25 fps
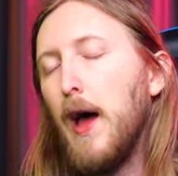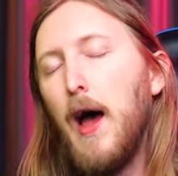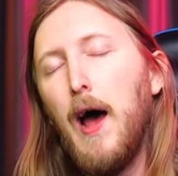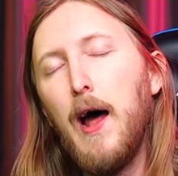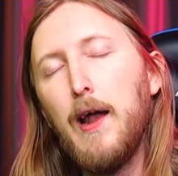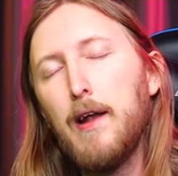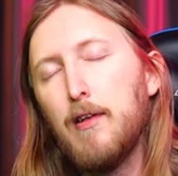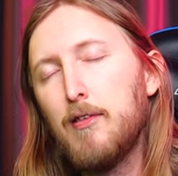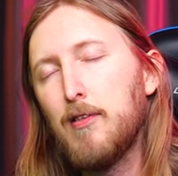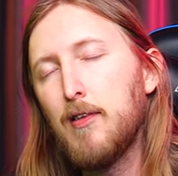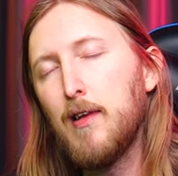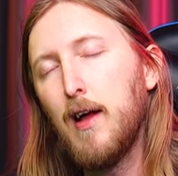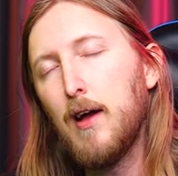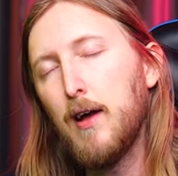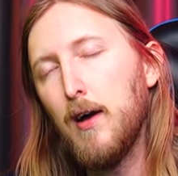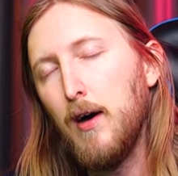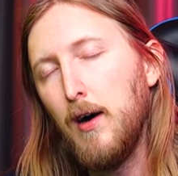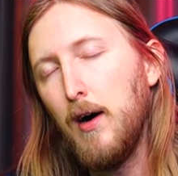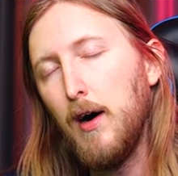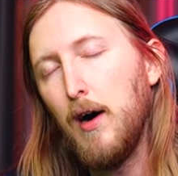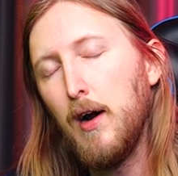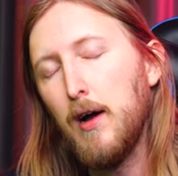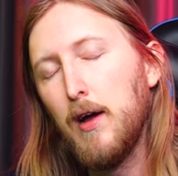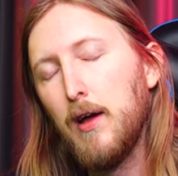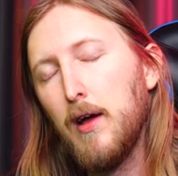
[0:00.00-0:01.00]
And it's like,
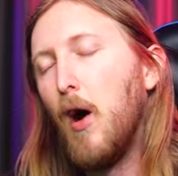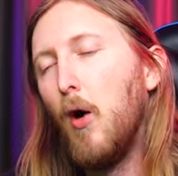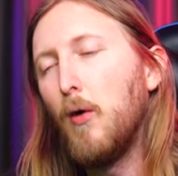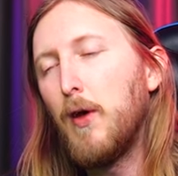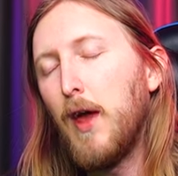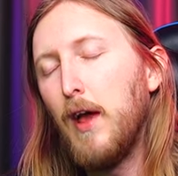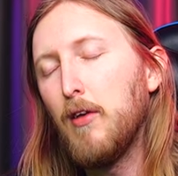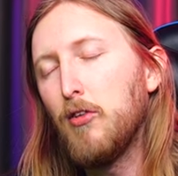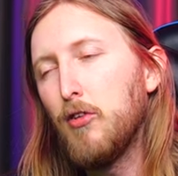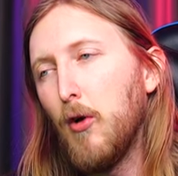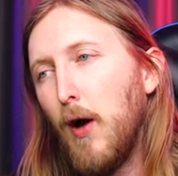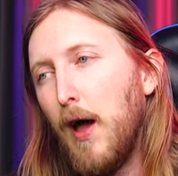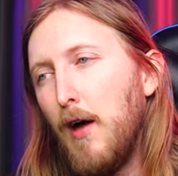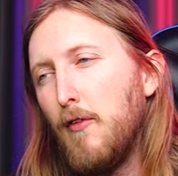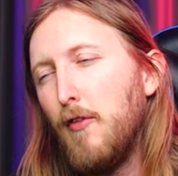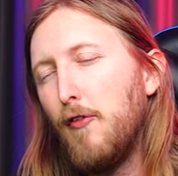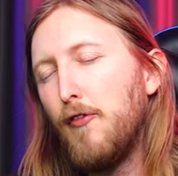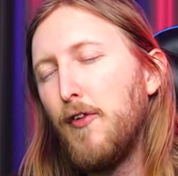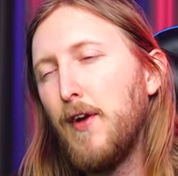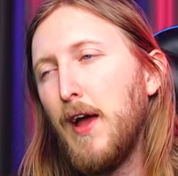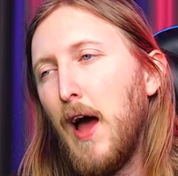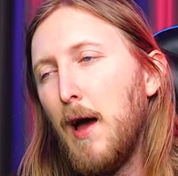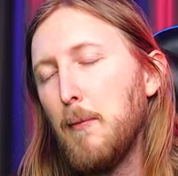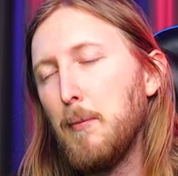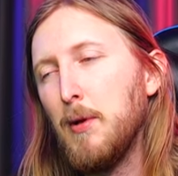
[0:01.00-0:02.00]
ah, uh, okay, so
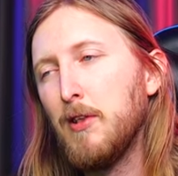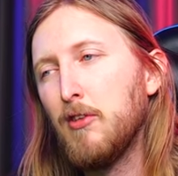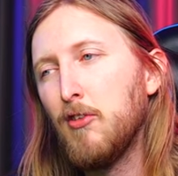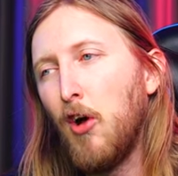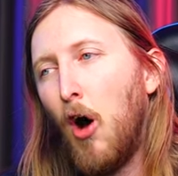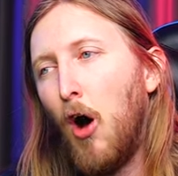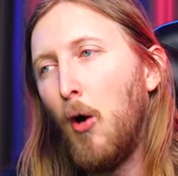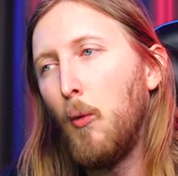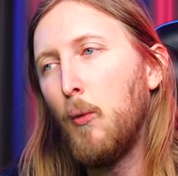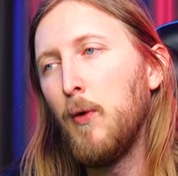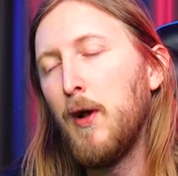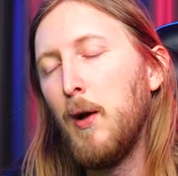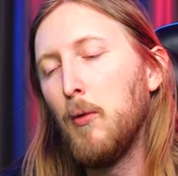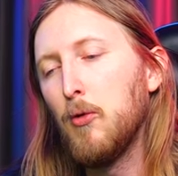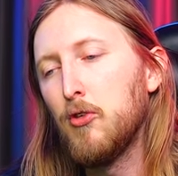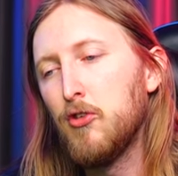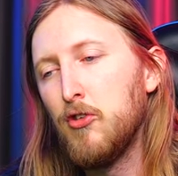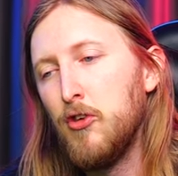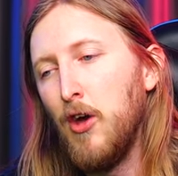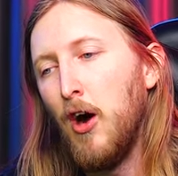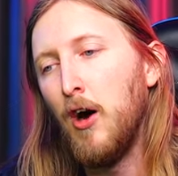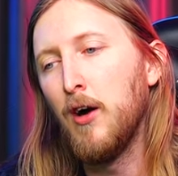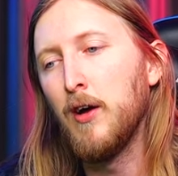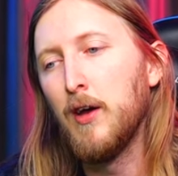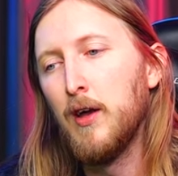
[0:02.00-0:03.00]
everything I've been taught when I was
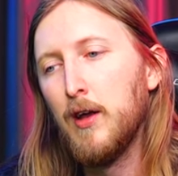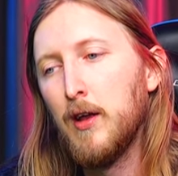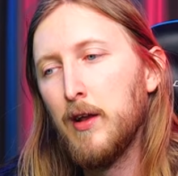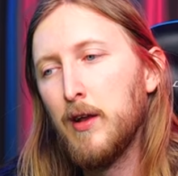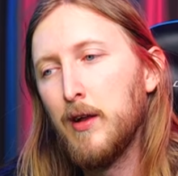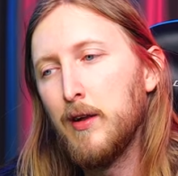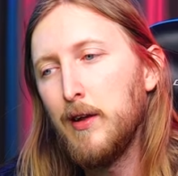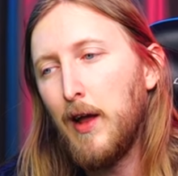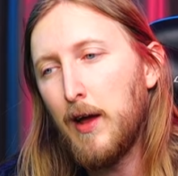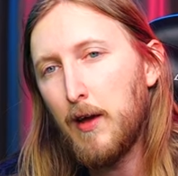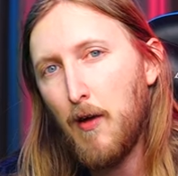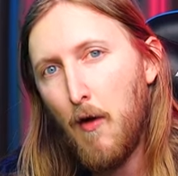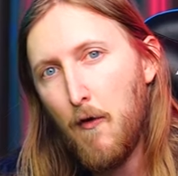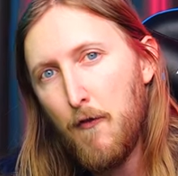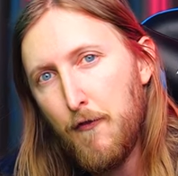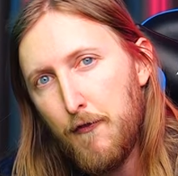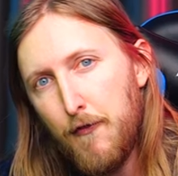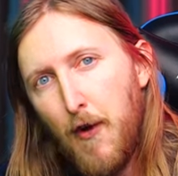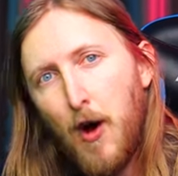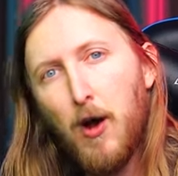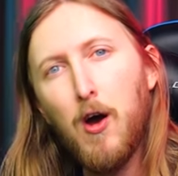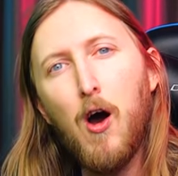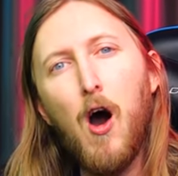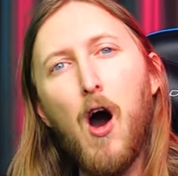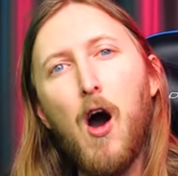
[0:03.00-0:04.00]
young, like,
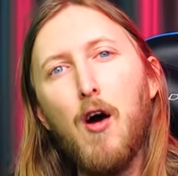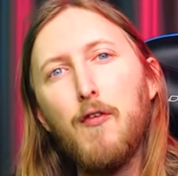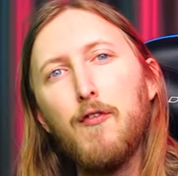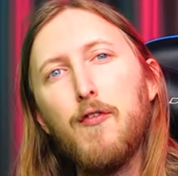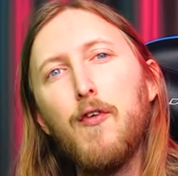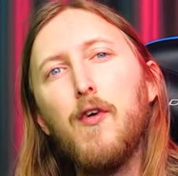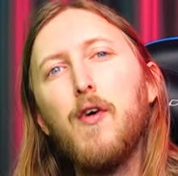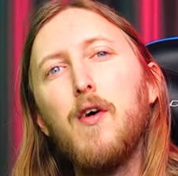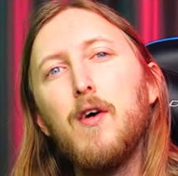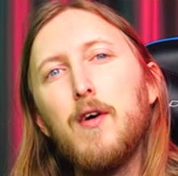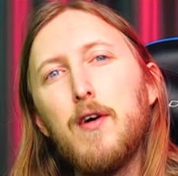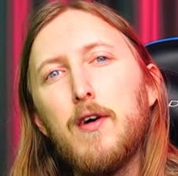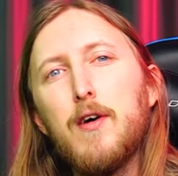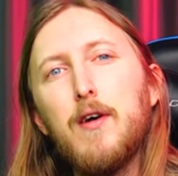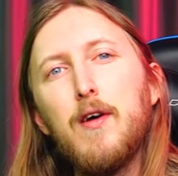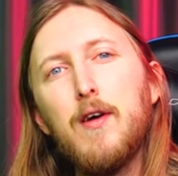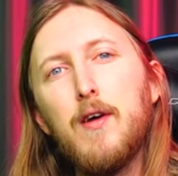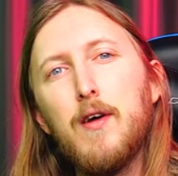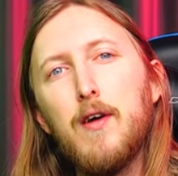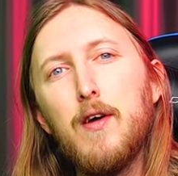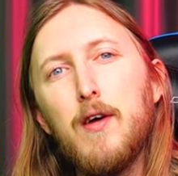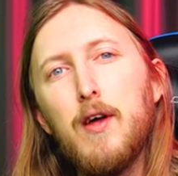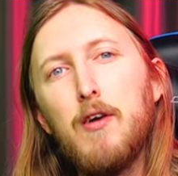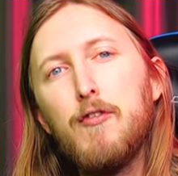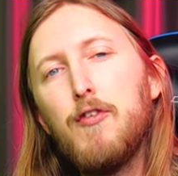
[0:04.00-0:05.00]
fuck off
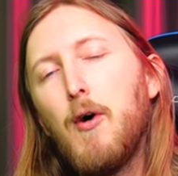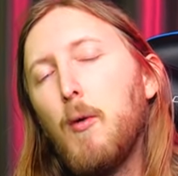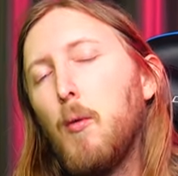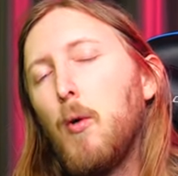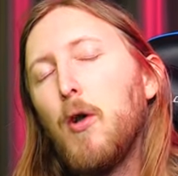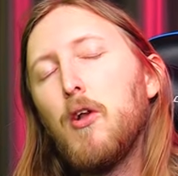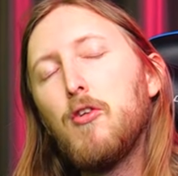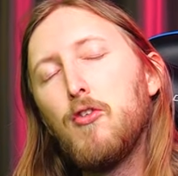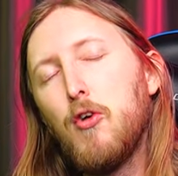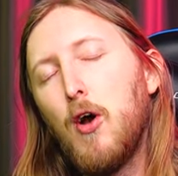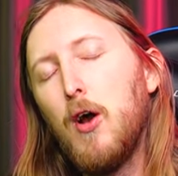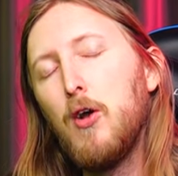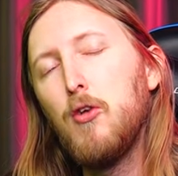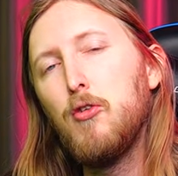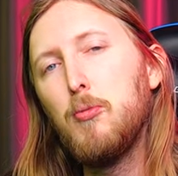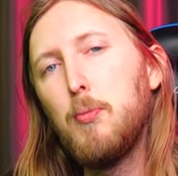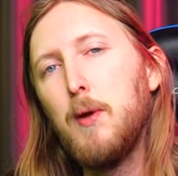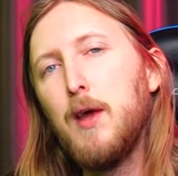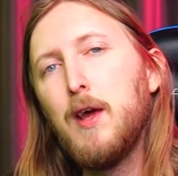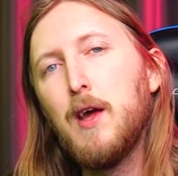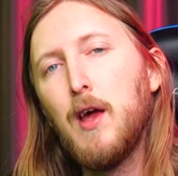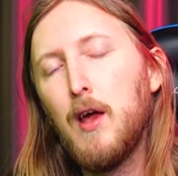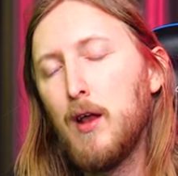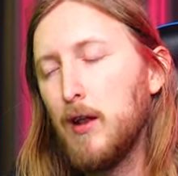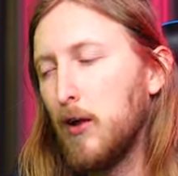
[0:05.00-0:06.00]
if I want to try to
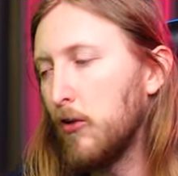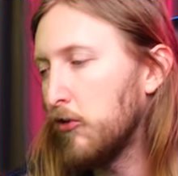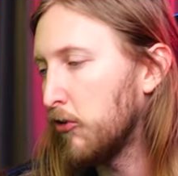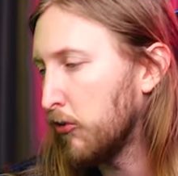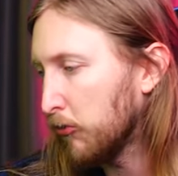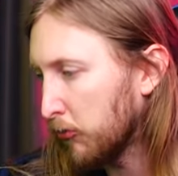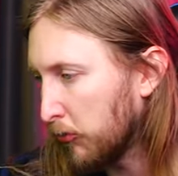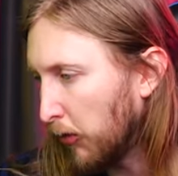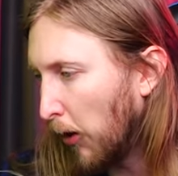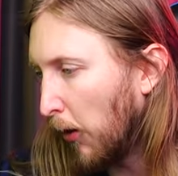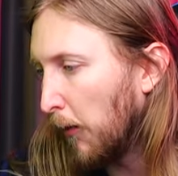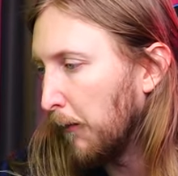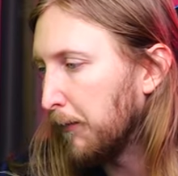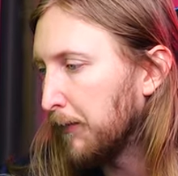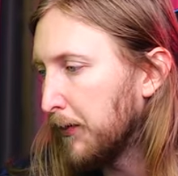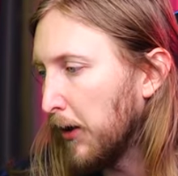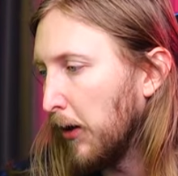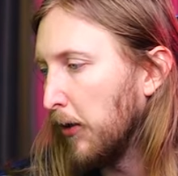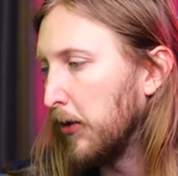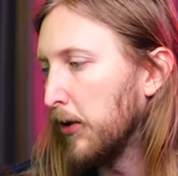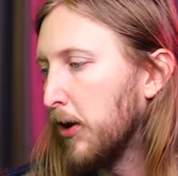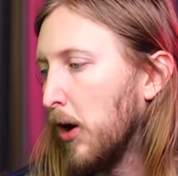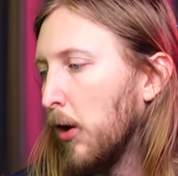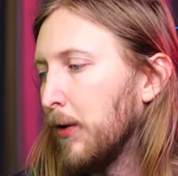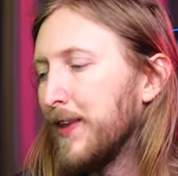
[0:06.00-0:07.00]
speak English. So
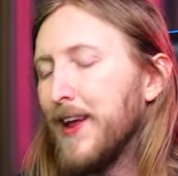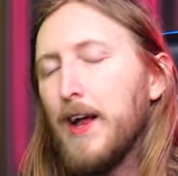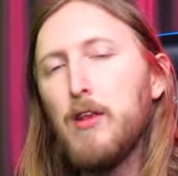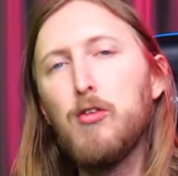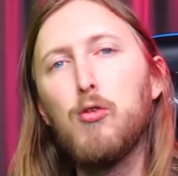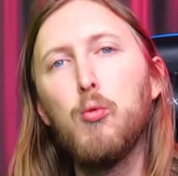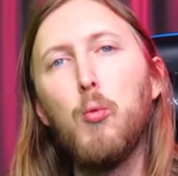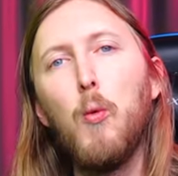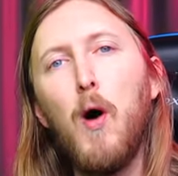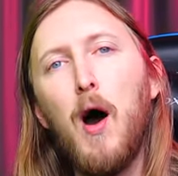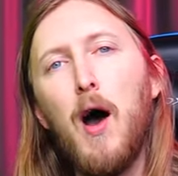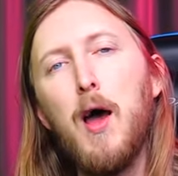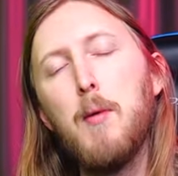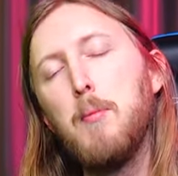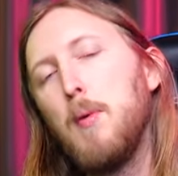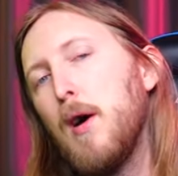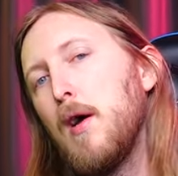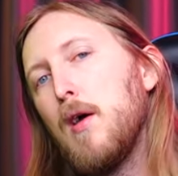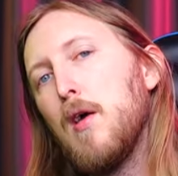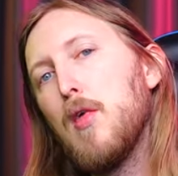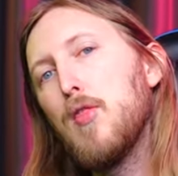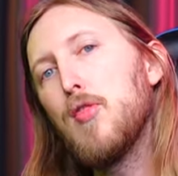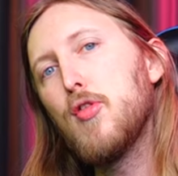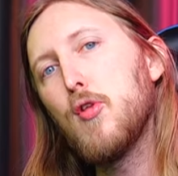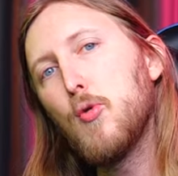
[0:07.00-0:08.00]
there you go. That's why
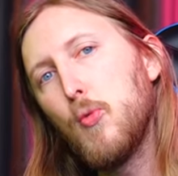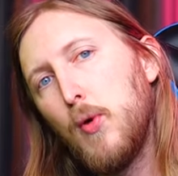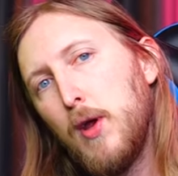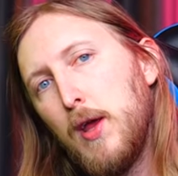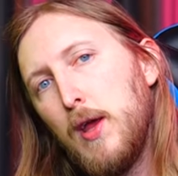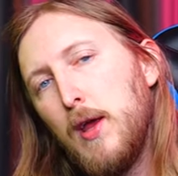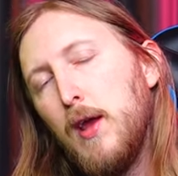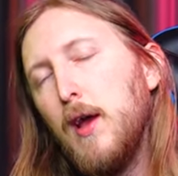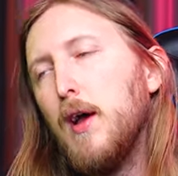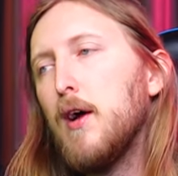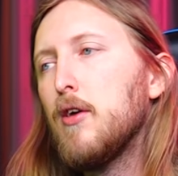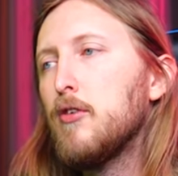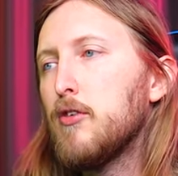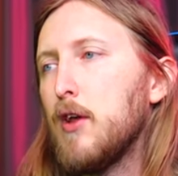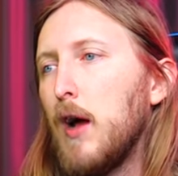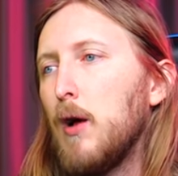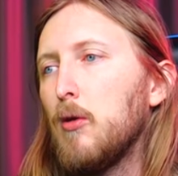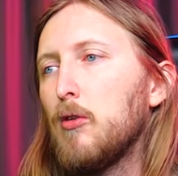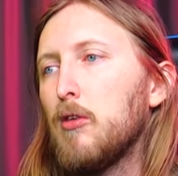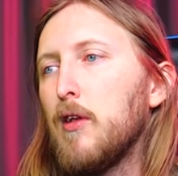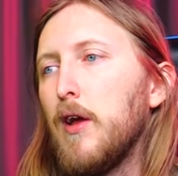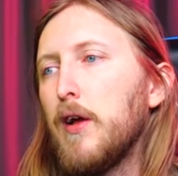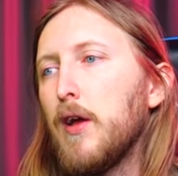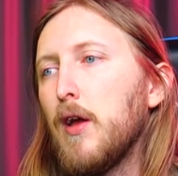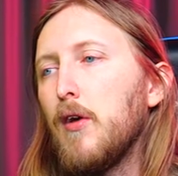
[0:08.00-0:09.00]
my three
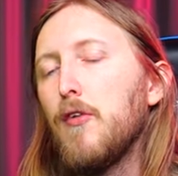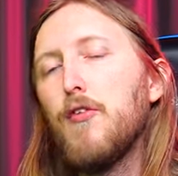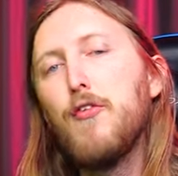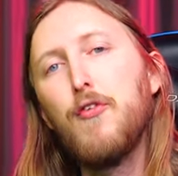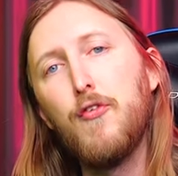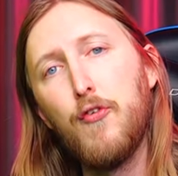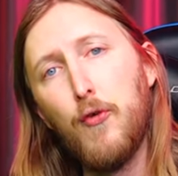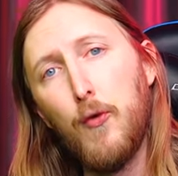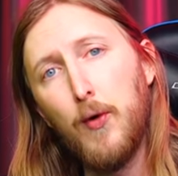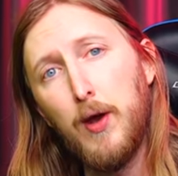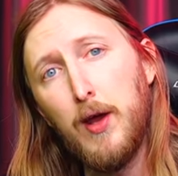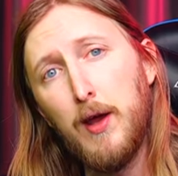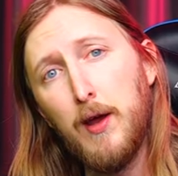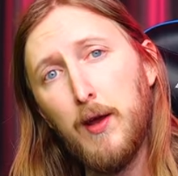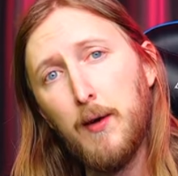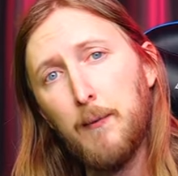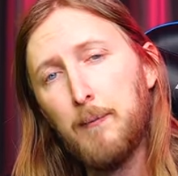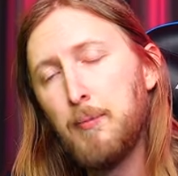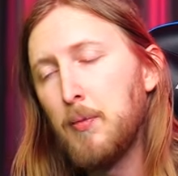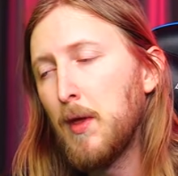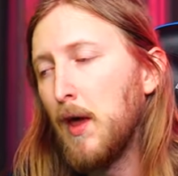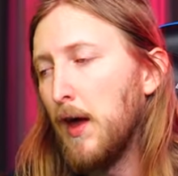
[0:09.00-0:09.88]
sounds like three.